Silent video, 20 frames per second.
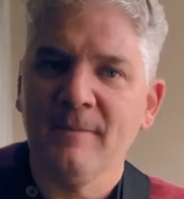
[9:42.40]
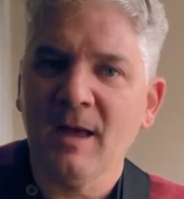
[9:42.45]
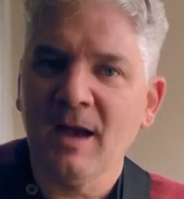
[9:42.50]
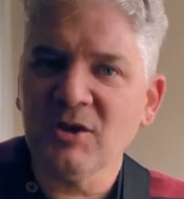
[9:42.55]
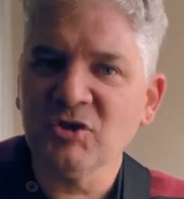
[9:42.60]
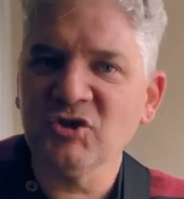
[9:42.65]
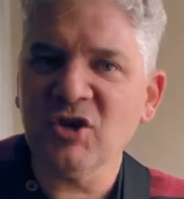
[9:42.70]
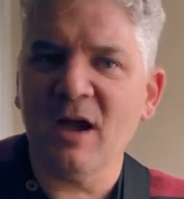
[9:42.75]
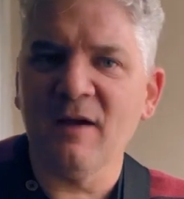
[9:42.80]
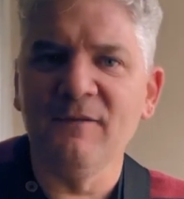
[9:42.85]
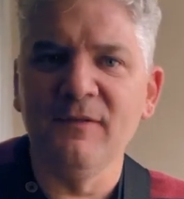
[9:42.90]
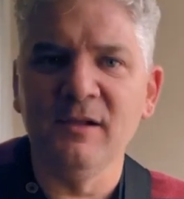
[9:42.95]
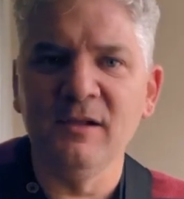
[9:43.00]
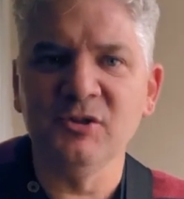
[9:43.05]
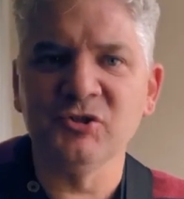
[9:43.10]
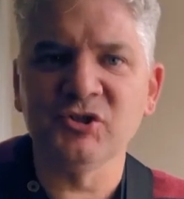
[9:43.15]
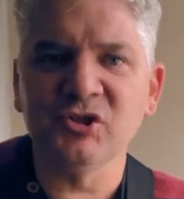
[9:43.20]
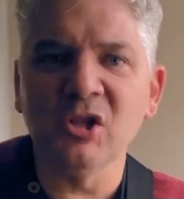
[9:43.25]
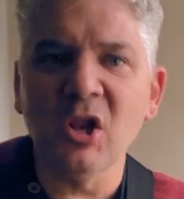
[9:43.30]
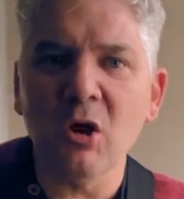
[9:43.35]
A
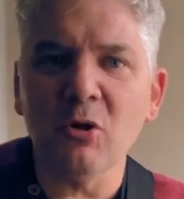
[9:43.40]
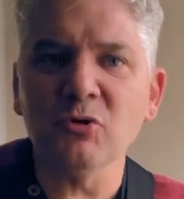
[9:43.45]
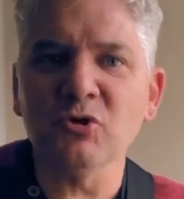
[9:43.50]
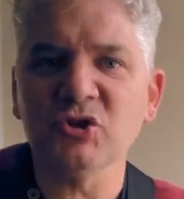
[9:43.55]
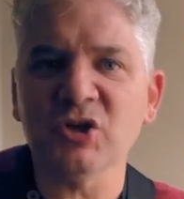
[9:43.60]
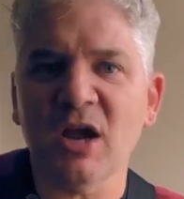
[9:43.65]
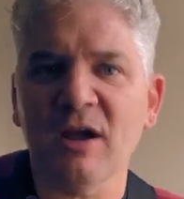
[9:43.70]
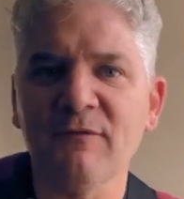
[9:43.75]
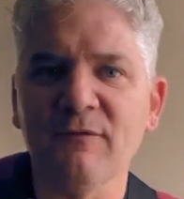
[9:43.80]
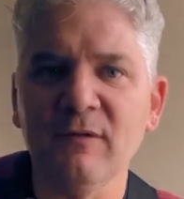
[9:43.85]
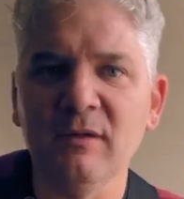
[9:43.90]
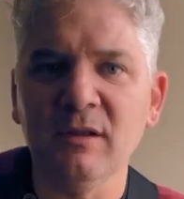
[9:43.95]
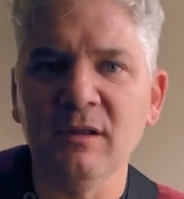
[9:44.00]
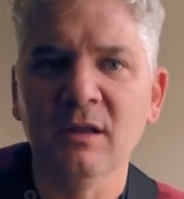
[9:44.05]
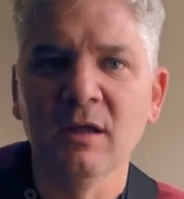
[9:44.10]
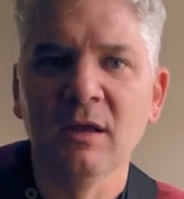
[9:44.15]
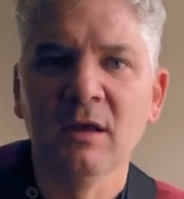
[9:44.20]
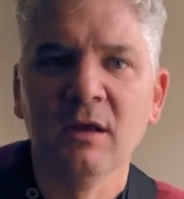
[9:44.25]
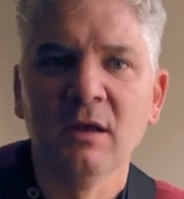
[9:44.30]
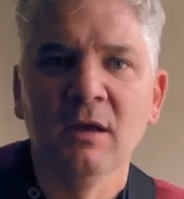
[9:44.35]
shuffle, slow
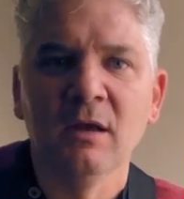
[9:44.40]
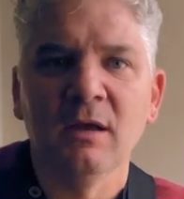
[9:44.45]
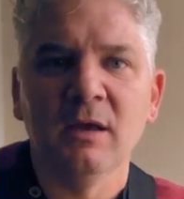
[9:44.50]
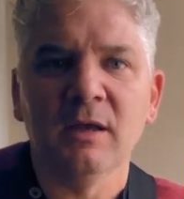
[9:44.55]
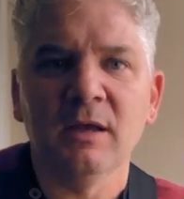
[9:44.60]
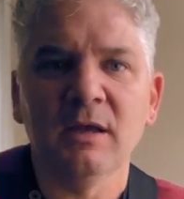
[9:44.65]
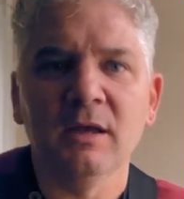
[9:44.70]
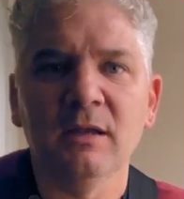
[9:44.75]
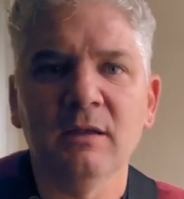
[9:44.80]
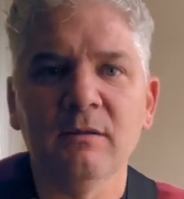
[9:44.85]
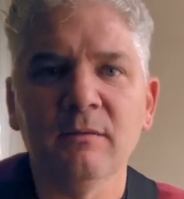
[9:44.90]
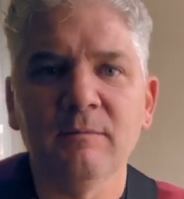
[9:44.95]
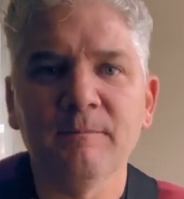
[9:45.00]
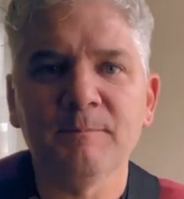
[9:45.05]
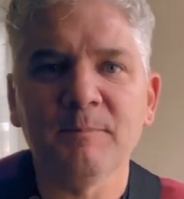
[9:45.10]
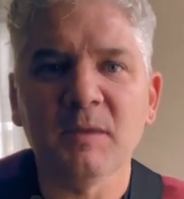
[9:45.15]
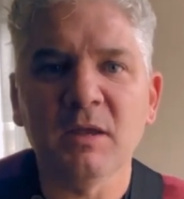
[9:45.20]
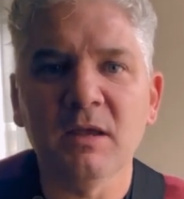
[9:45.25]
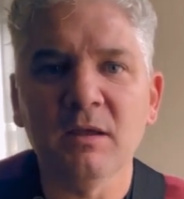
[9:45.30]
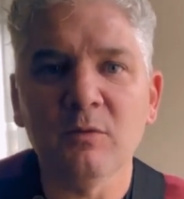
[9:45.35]
shuffle.
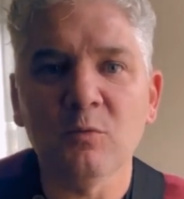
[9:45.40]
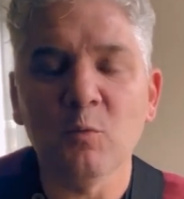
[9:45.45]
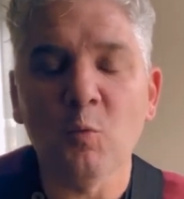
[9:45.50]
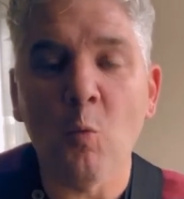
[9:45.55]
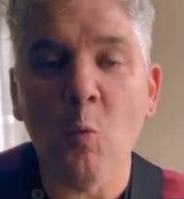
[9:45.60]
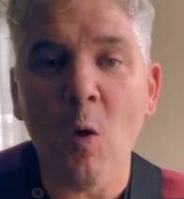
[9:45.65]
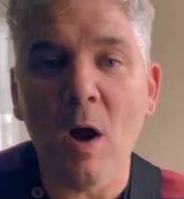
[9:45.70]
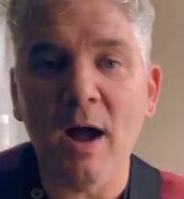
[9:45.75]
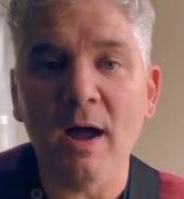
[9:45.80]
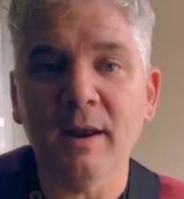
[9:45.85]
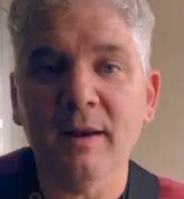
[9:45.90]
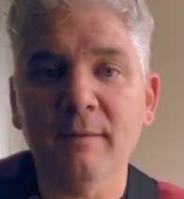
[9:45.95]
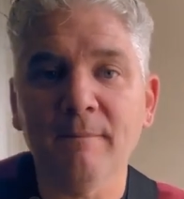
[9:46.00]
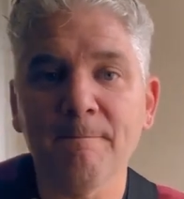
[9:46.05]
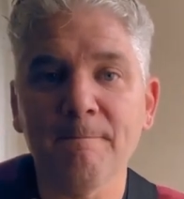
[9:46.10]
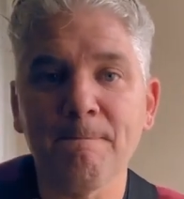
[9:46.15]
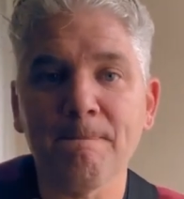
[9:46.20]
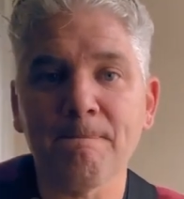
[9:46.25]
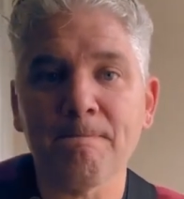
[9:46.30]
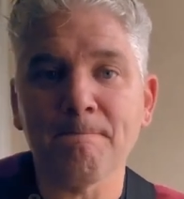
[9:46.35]
In
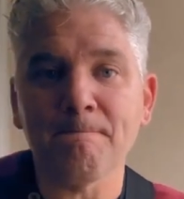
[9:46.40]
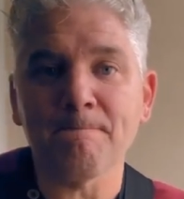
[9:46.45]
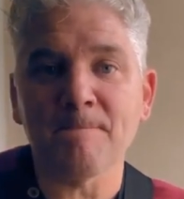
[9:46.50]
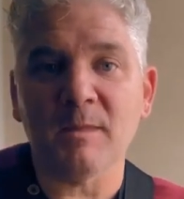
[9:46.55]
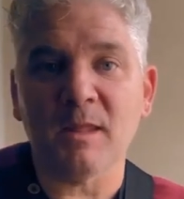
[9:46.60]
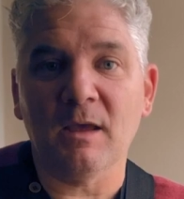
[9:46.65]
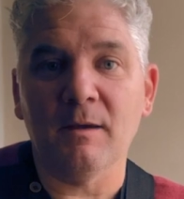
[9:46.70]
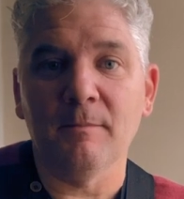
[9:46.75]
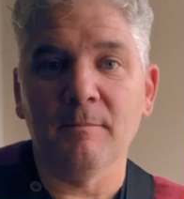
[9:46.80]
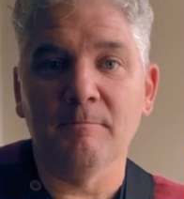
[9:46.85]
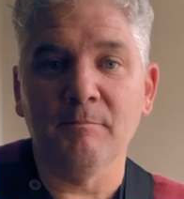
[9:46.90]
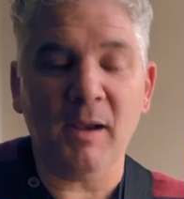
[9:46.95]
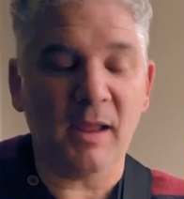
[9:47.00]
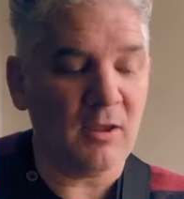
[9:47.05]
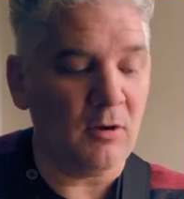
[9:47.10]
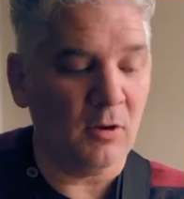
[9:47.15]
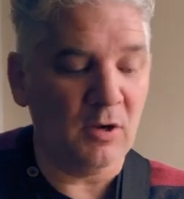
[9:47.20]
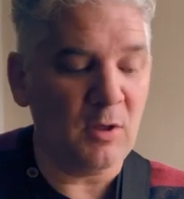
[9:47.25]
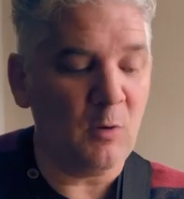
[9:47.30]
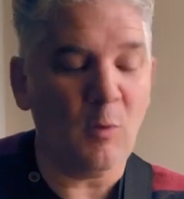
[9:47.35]
one,
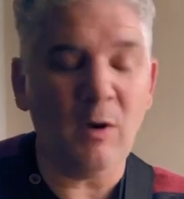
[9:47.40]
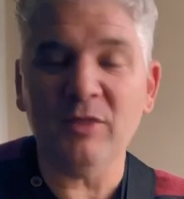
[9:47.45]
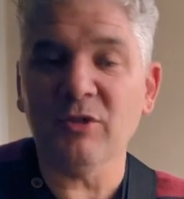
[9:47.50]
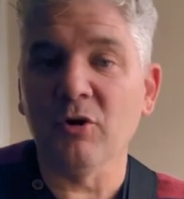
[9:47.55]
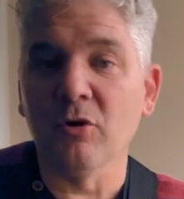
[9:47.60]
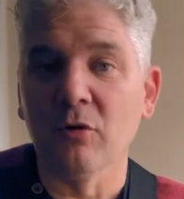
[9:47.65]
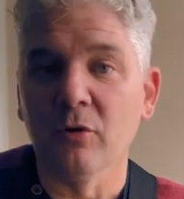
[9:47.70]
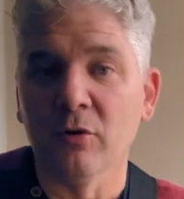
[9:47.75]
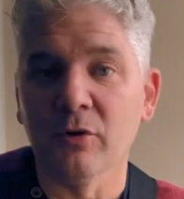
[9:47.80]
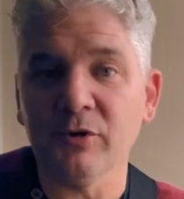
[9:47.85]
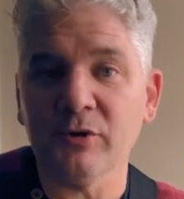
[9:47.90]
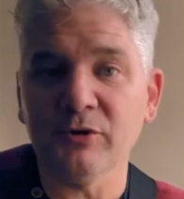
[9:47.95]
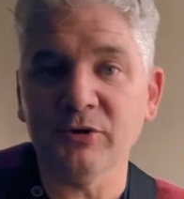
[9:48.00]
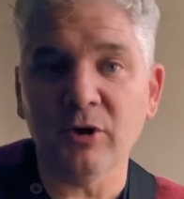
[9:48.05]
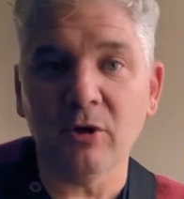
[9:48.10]
playing only one chord.